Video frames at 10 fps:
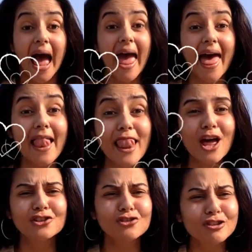
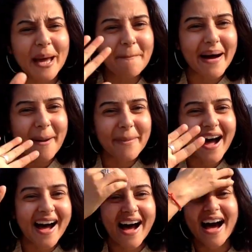hello to the
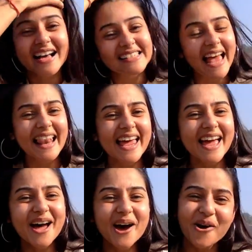mamas.
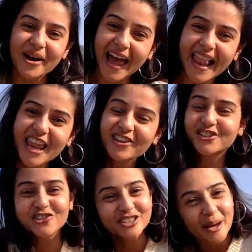Hello, hello
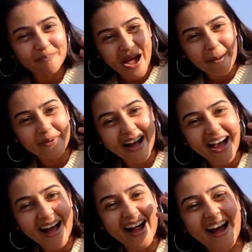to the
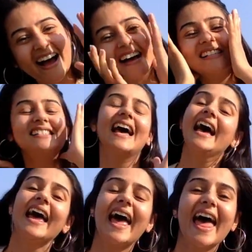papas.
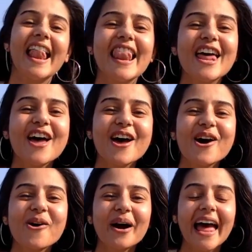
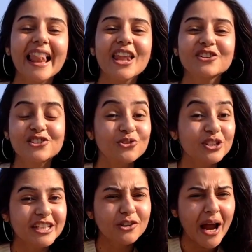Hello, hello to
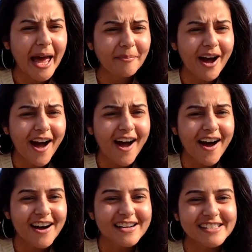the
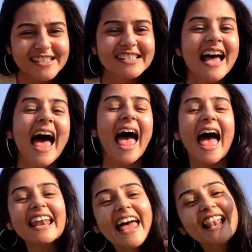grandmas.
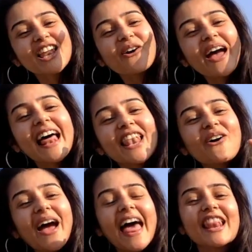And hello,
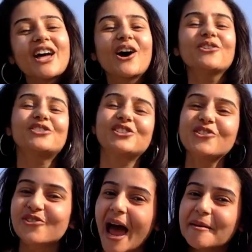hello, hello to
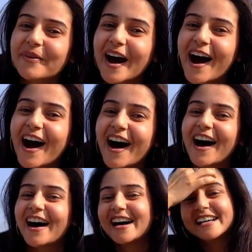
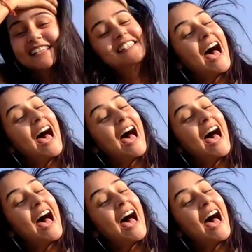grandpas.